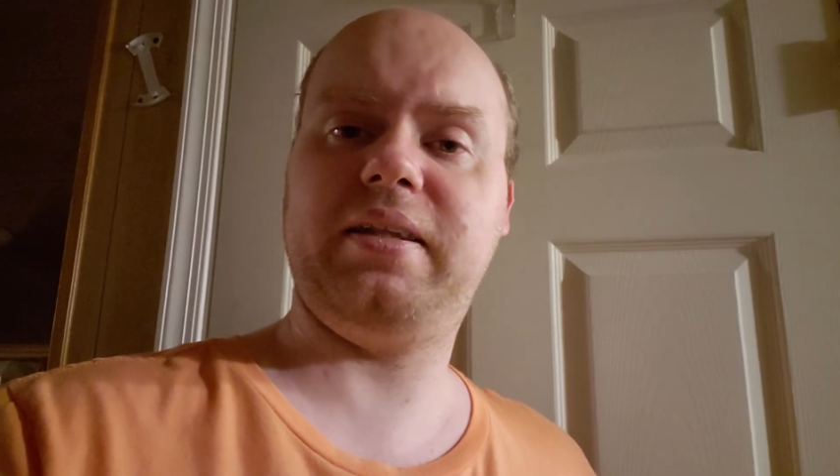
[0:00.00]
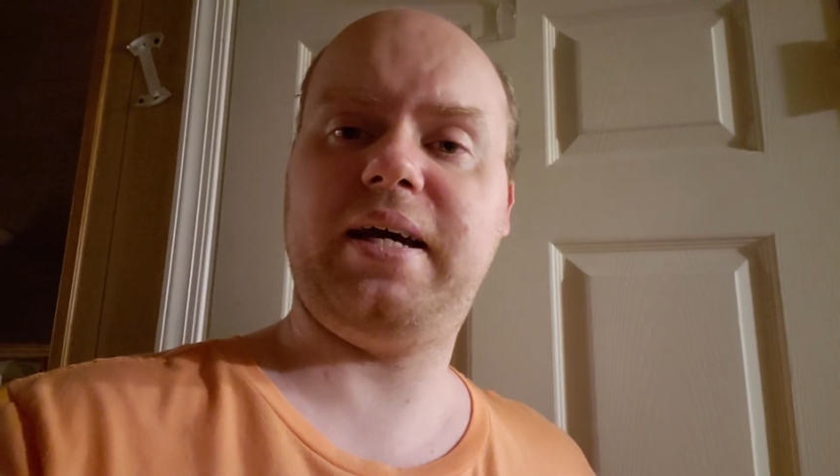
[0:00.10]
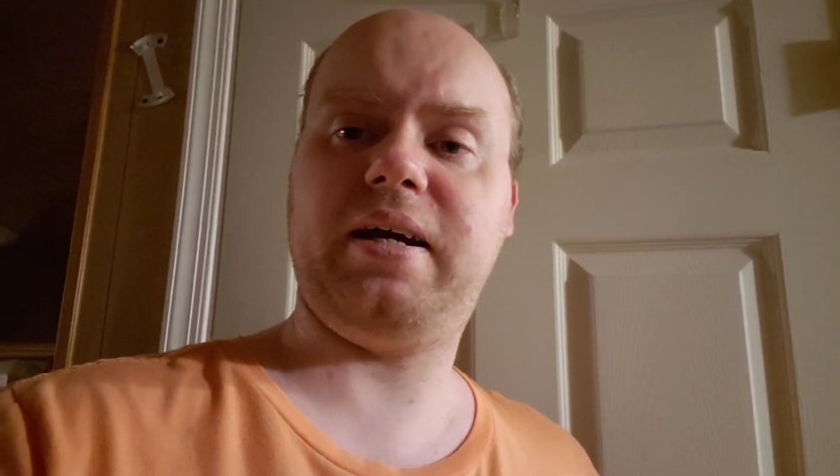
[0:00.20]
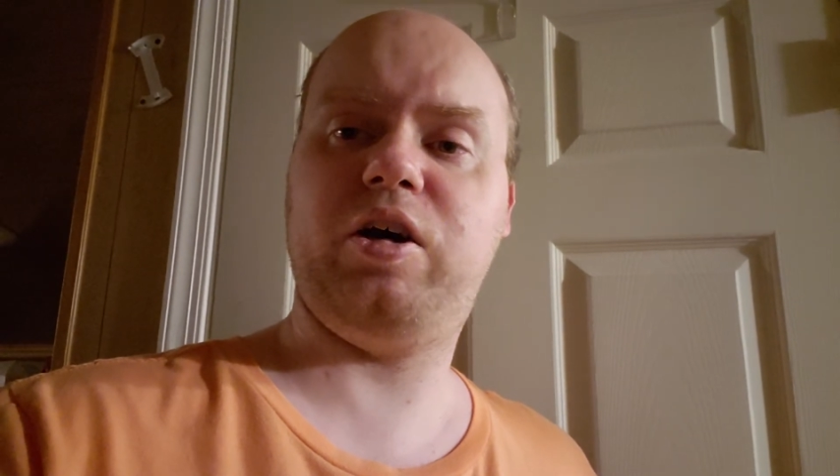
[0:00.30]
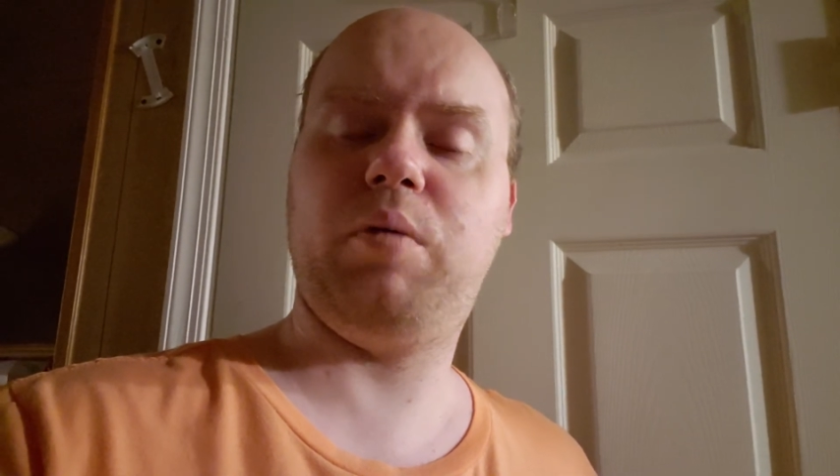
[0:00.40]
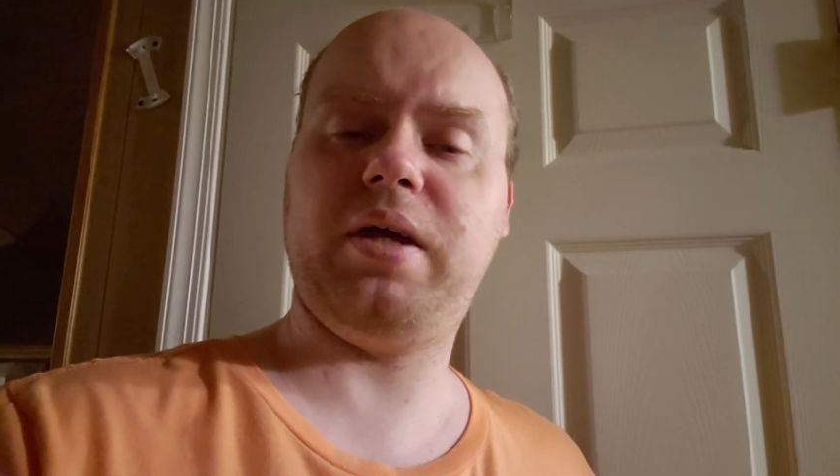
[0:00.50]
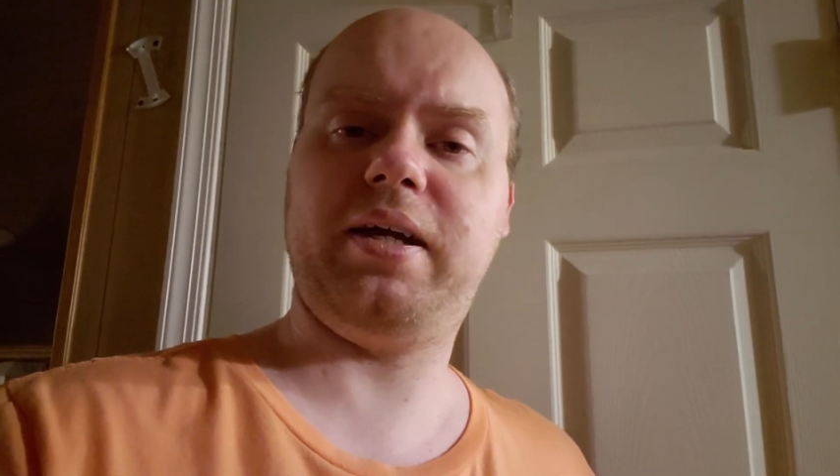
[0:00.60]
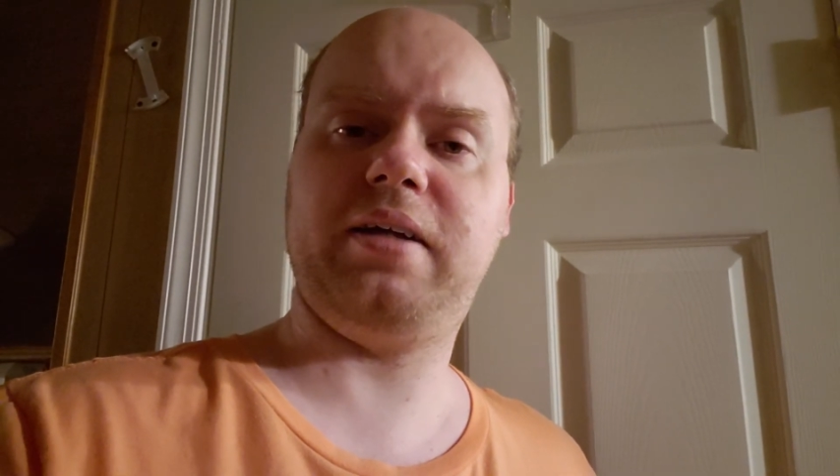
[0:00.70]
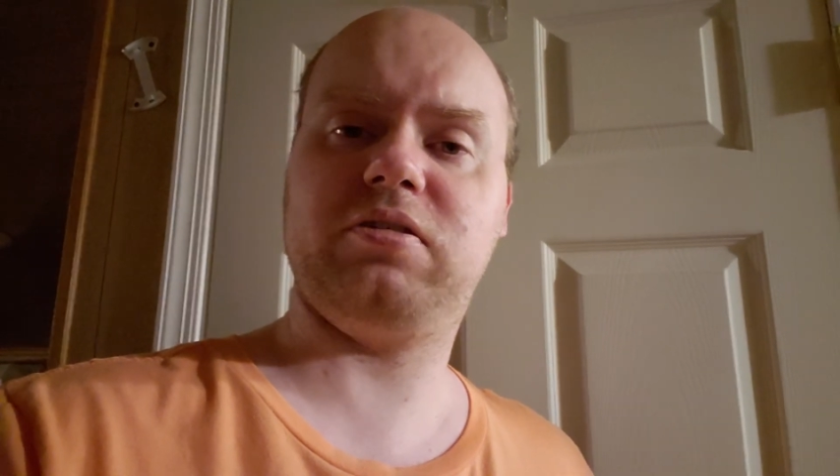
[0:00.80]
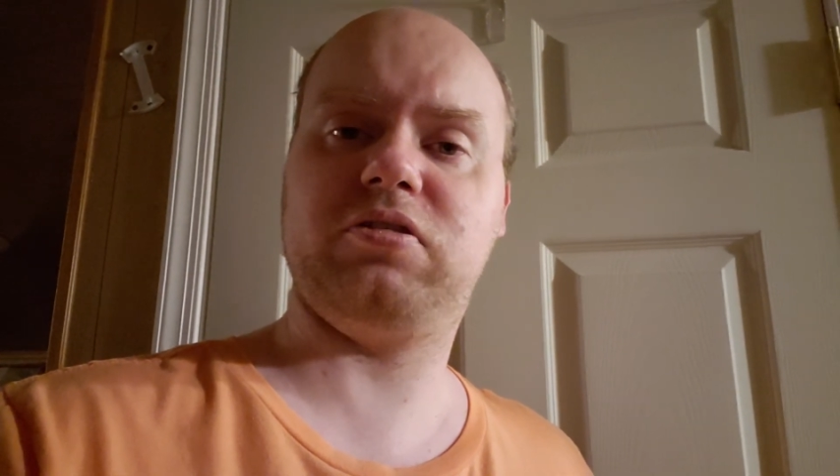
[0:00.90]
That I hope that
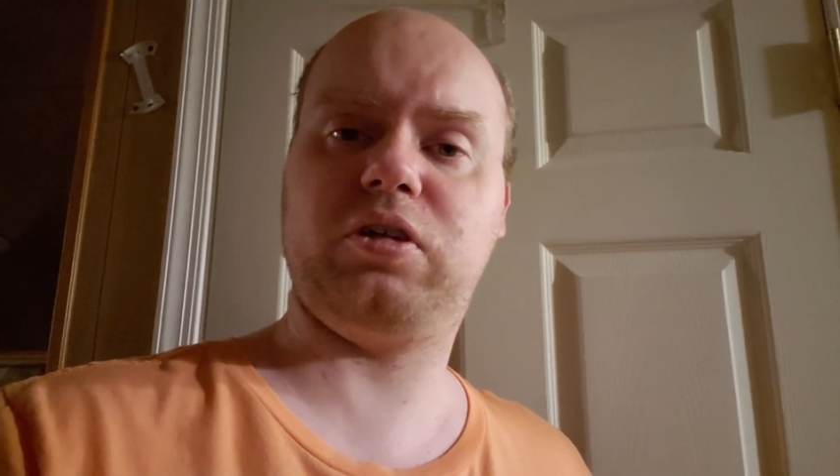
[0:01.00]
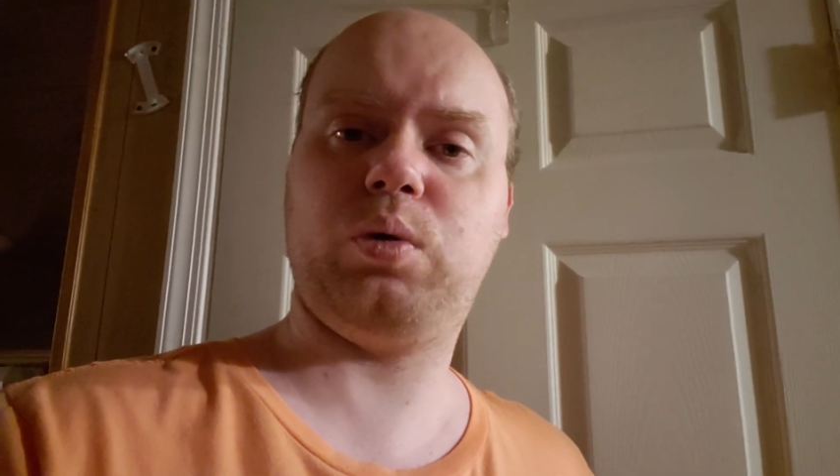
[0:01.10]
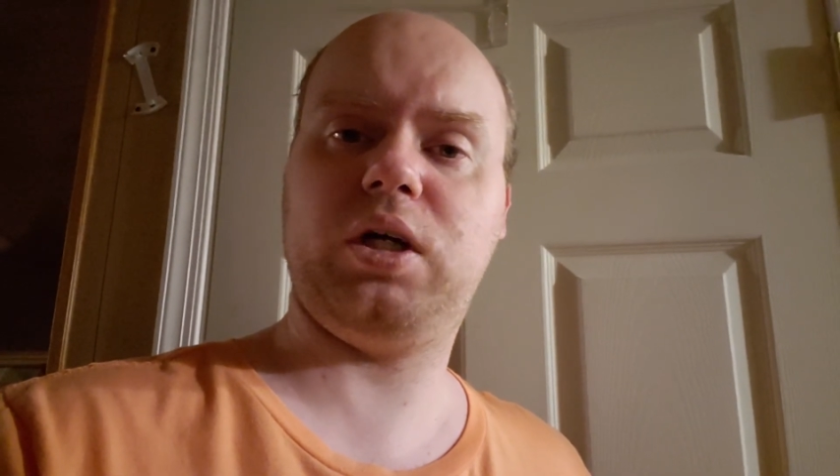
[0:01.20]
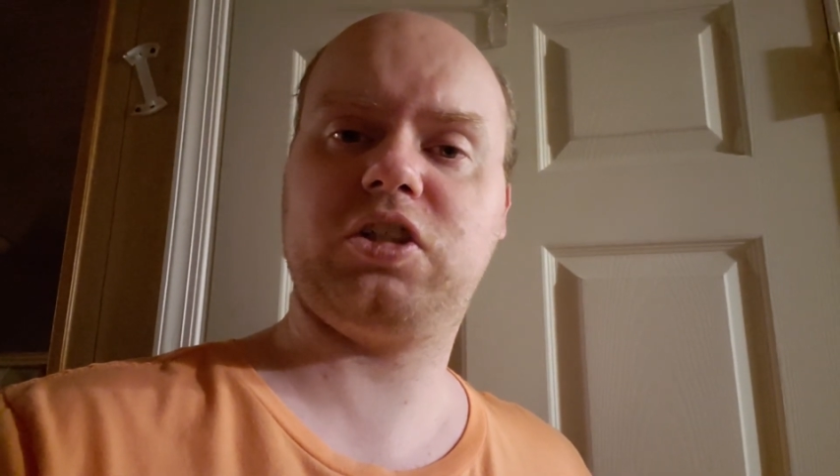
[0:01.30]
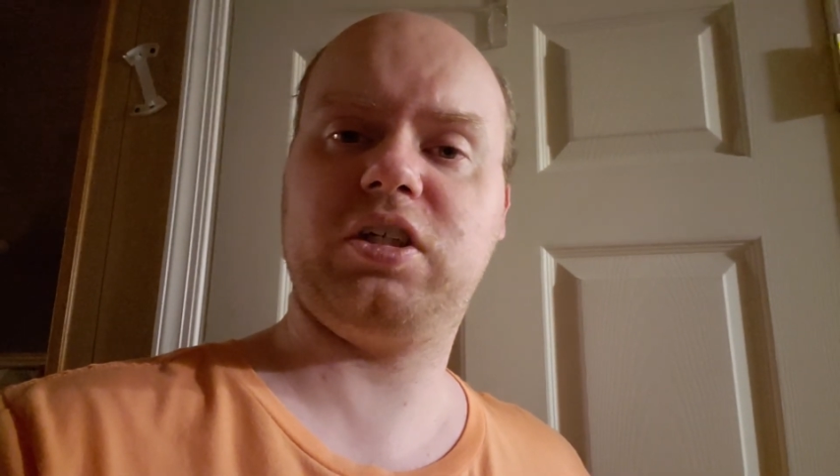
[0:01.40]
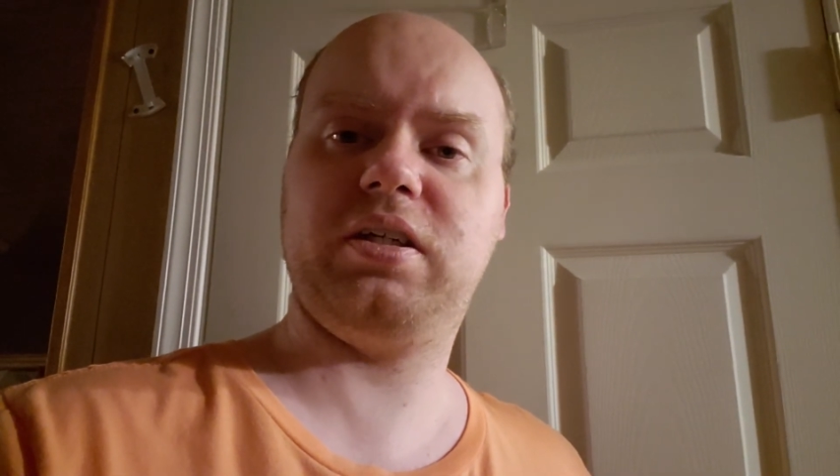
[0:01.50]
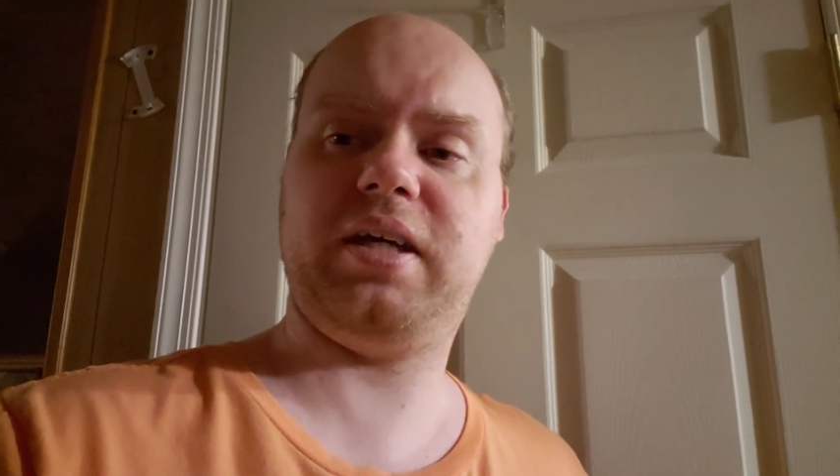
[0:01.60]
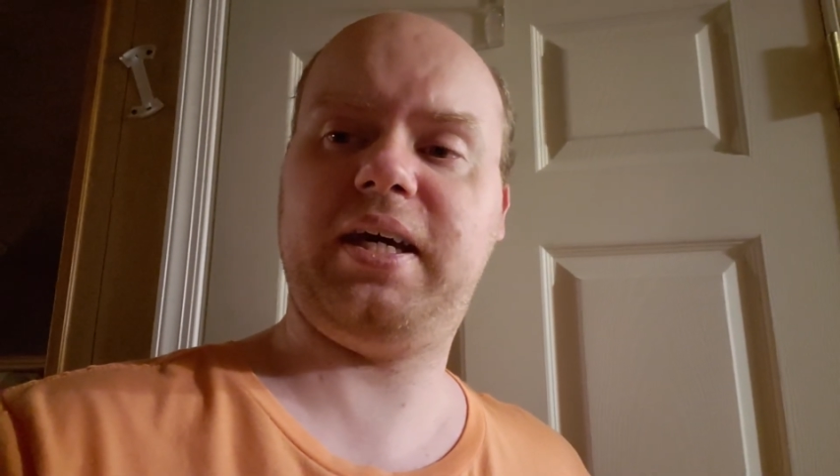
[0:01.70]
answers the question